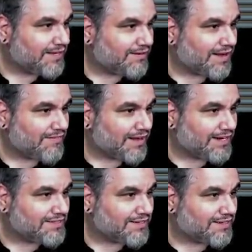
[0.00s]
I don't have
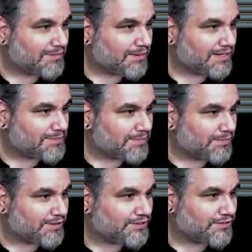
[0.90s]
any Psionic Blast, but I'm
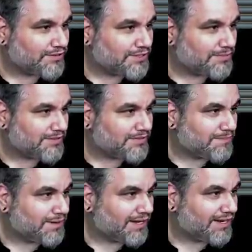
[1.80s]
pretty sure they're cheap enough to
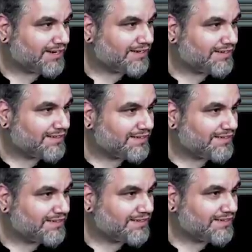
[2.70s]
buy. Yeah.